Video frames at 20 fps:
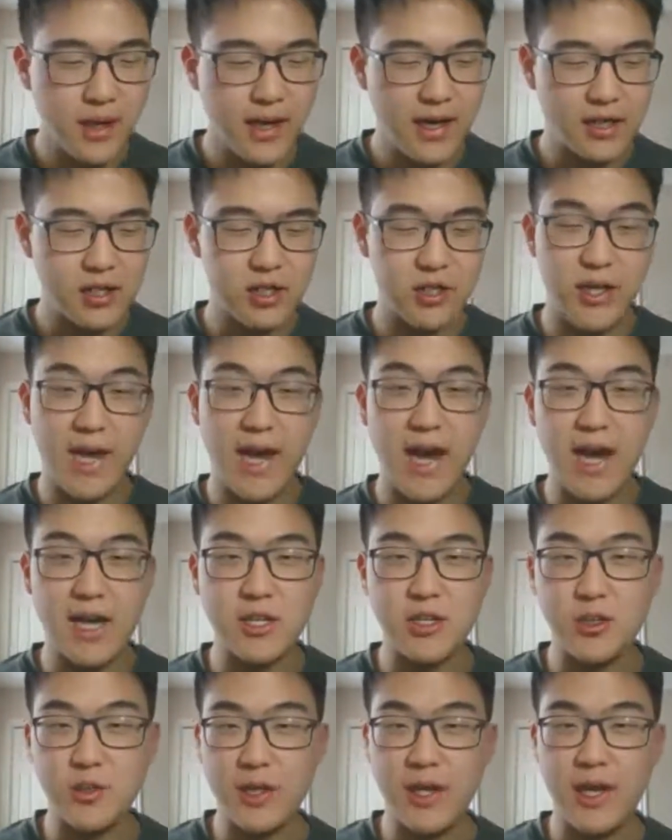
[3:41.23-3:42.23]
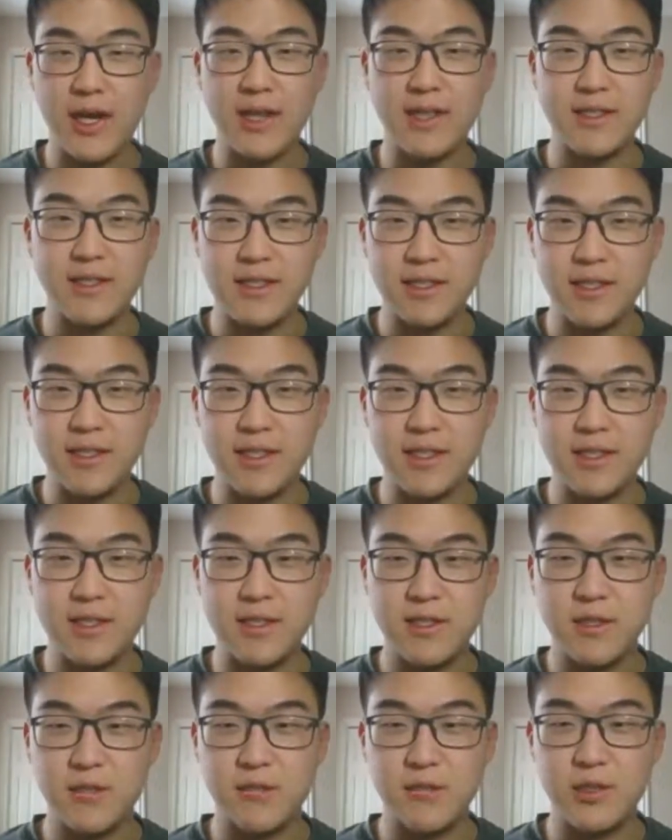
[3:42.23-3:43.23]
actually actualize
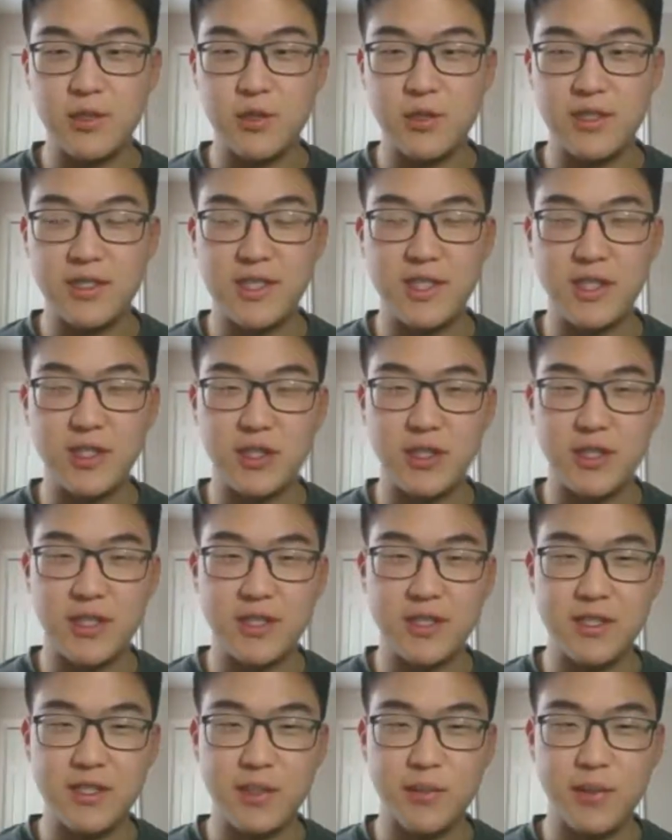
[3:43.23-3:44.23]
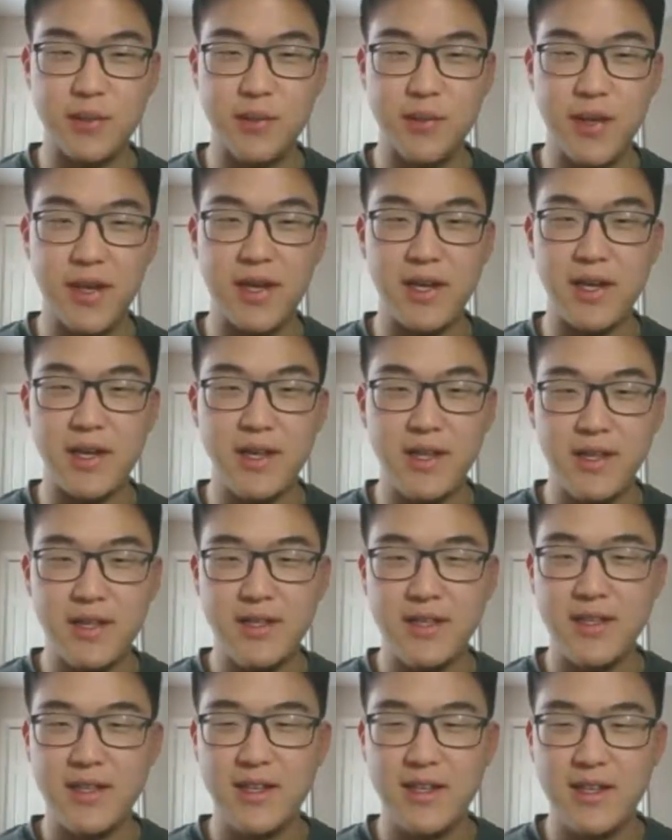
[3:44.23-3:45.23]
the visualization that someone made,
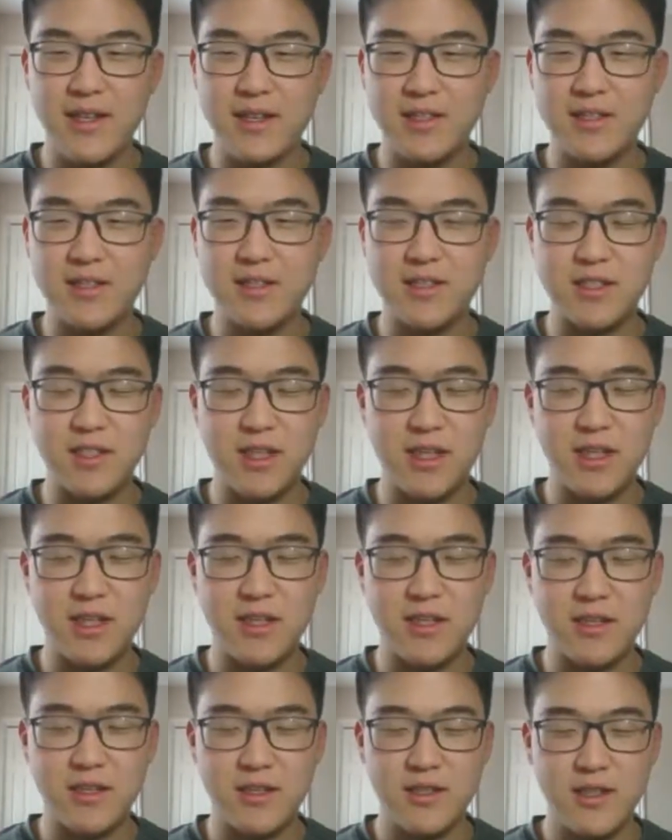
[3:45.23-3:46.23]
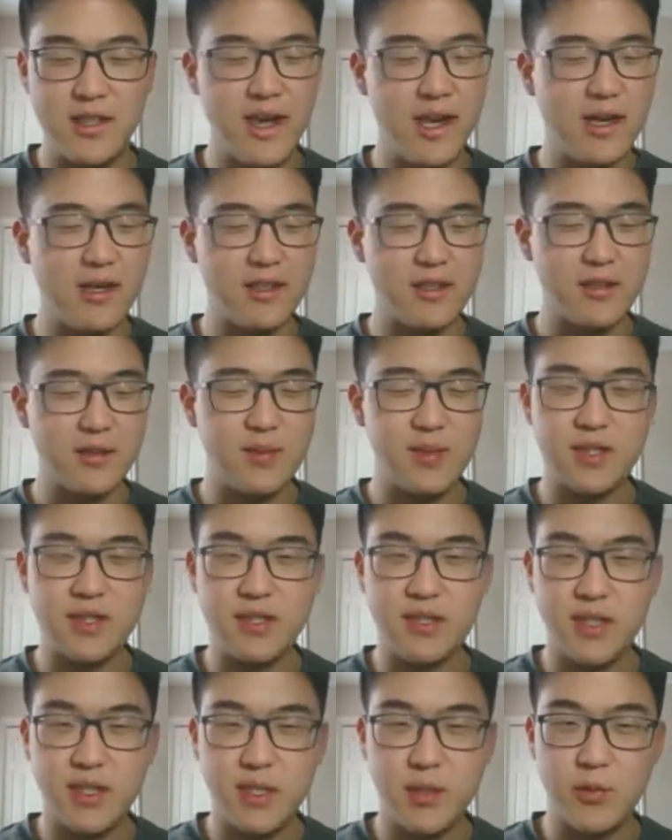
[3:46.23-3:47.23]
and yeah, it's been
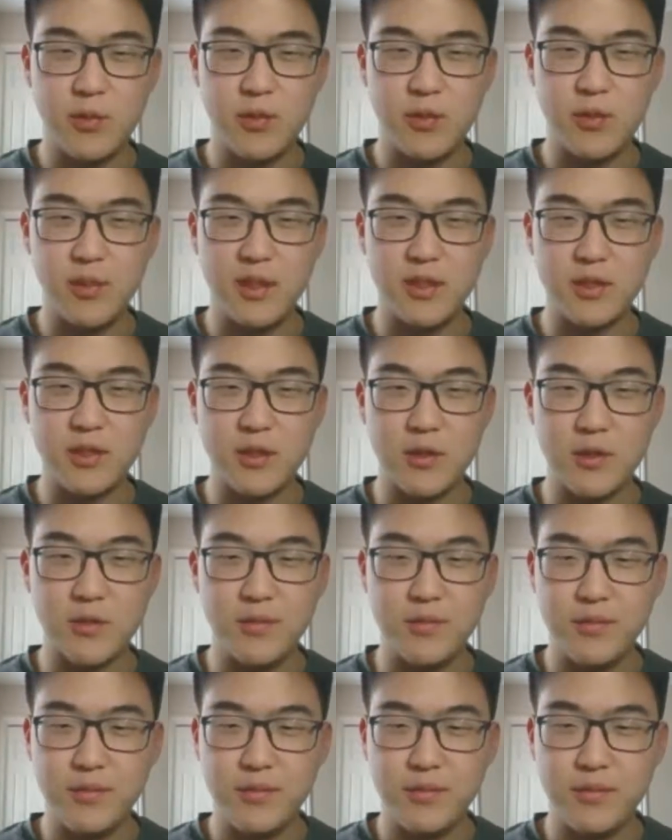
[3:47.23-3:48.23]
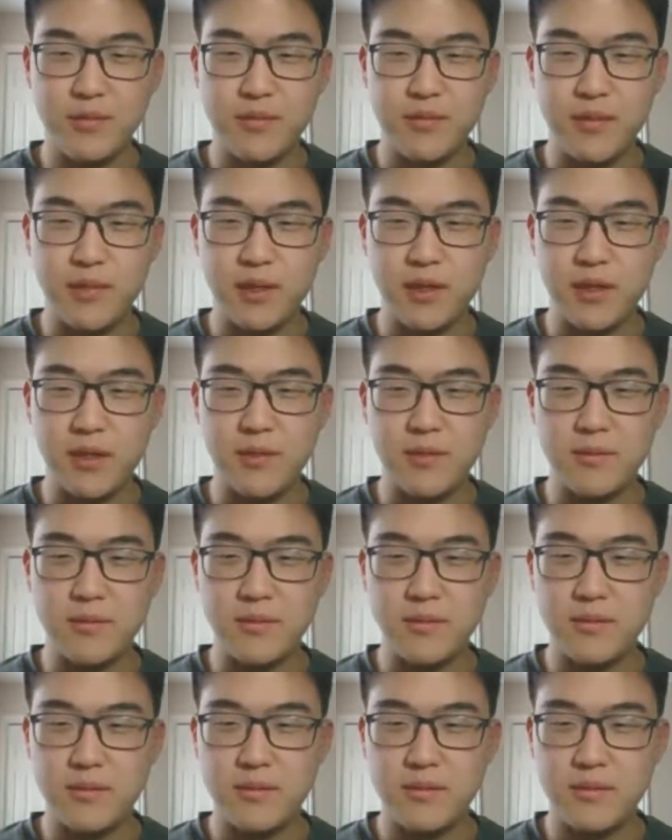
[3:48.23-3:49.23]
sticking with me. So
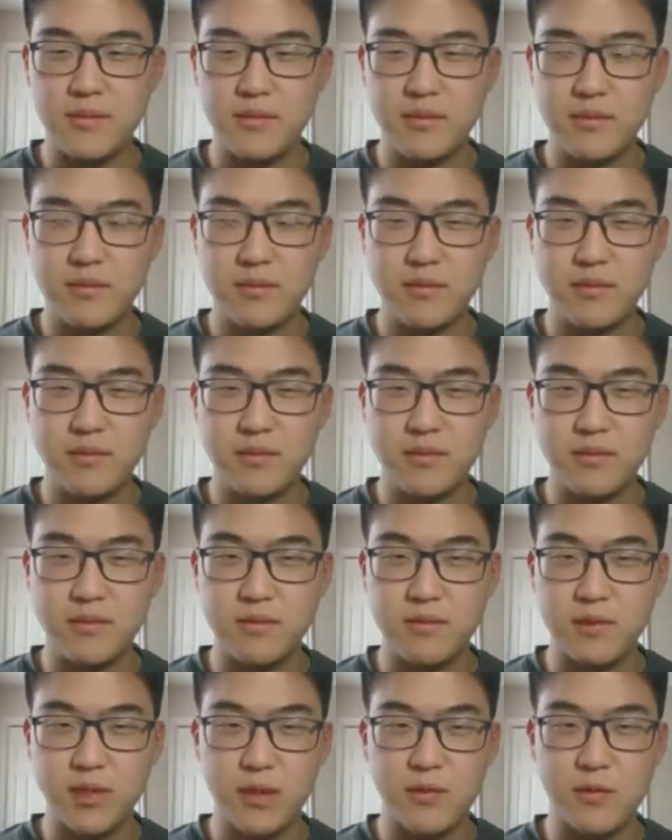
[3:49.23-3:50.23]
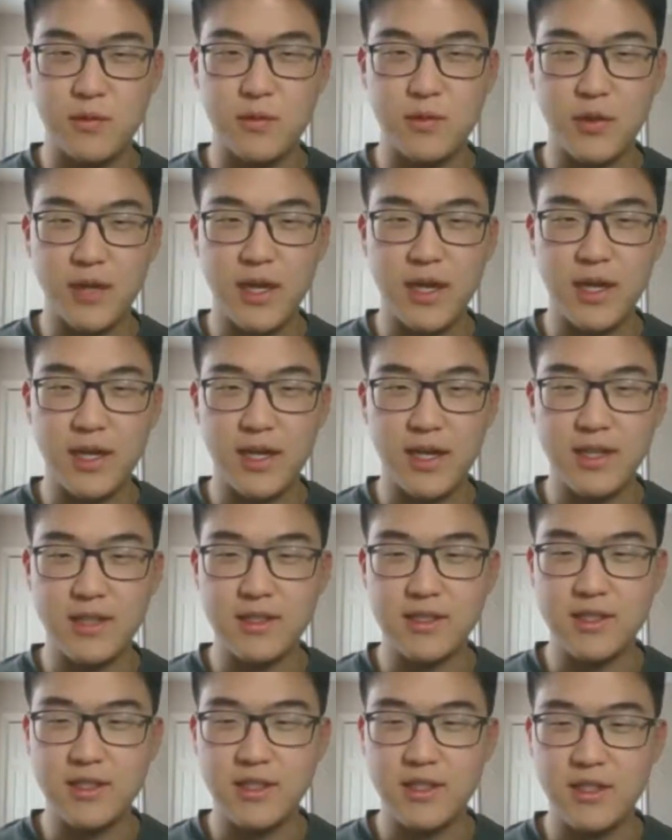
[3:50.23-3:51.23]
um, grateful for that, I guess.
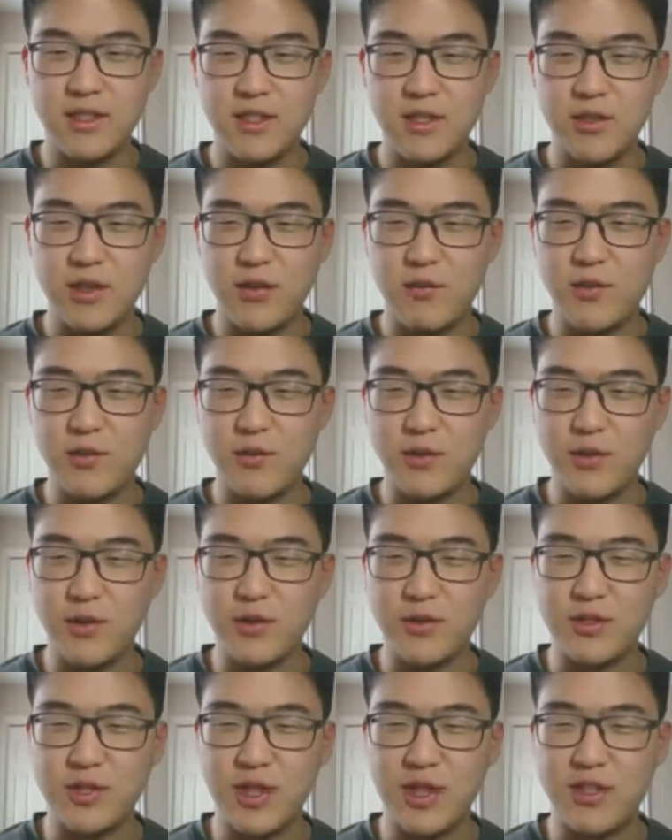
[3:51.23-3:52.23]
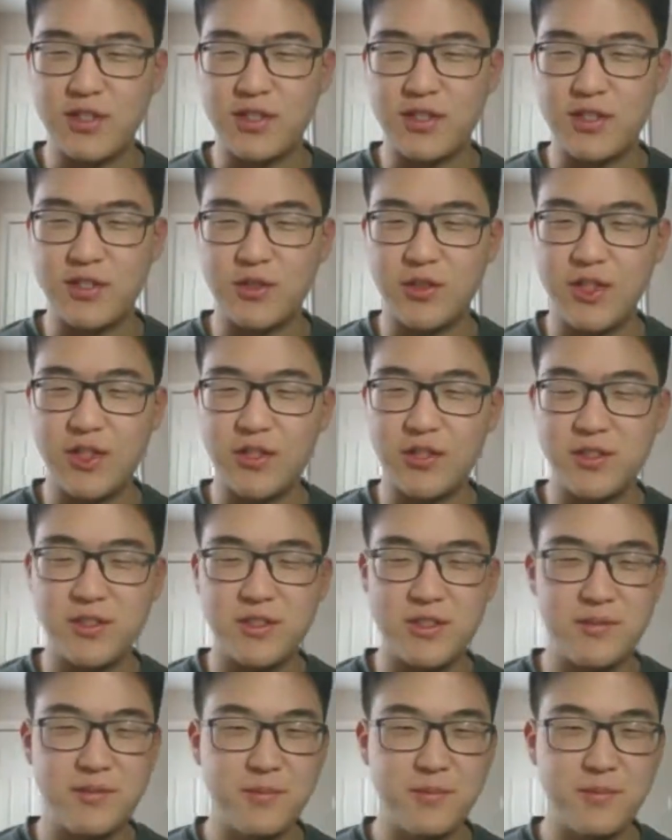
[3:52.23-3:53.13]
Grateful for those content creators.